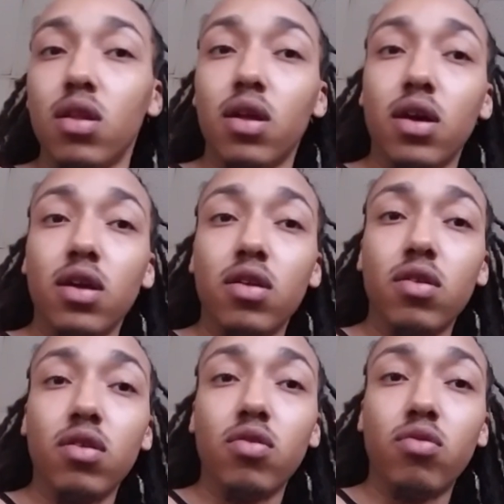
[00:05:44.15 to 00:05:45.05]
like
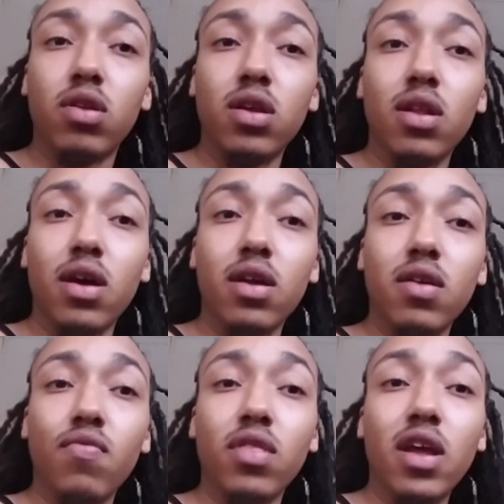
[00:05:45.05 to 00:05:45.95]
you see, like
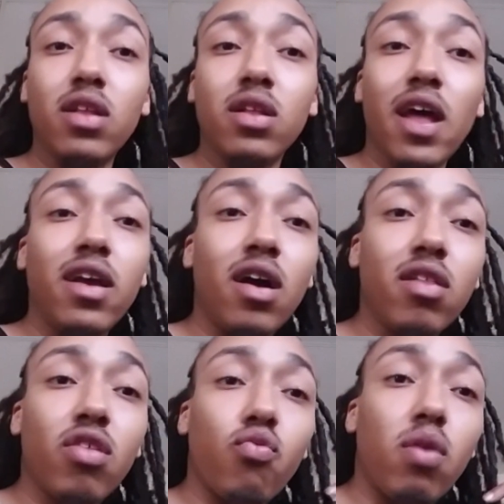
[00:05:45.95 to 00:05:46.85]
they they
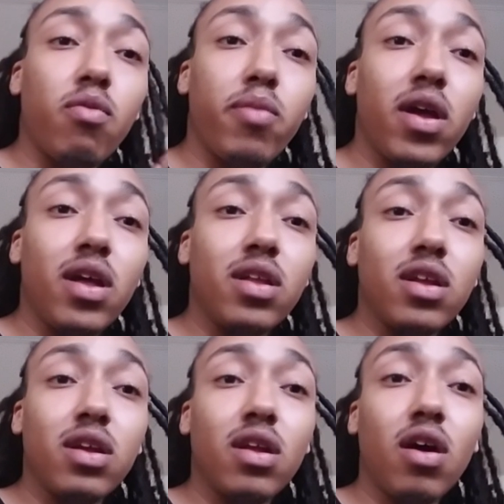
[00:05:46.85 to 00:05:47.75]
cut the rubber bands
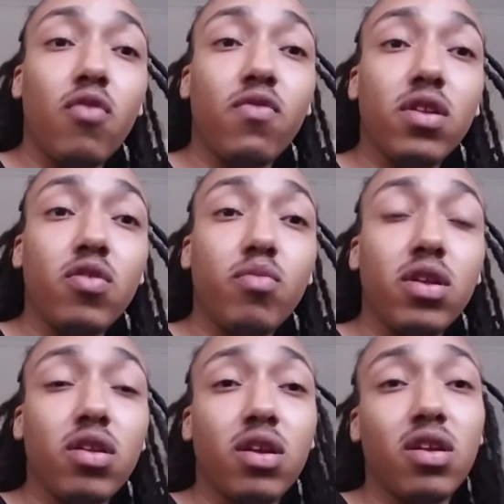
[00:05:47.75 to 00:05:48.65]
and shit off with them
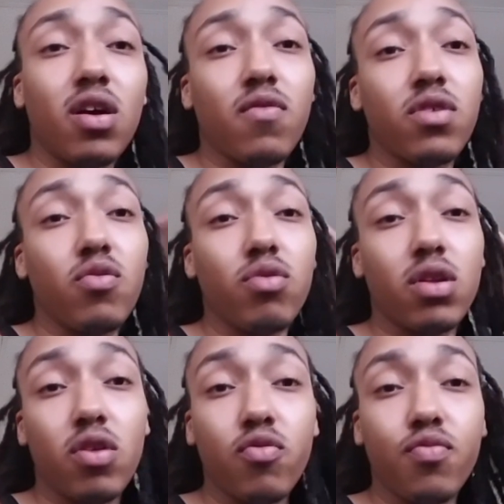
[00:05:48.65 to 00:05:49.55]
and stuff too,
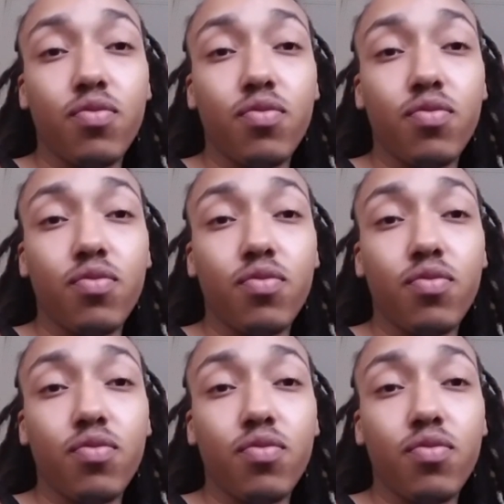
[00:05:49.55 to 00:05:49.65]
so.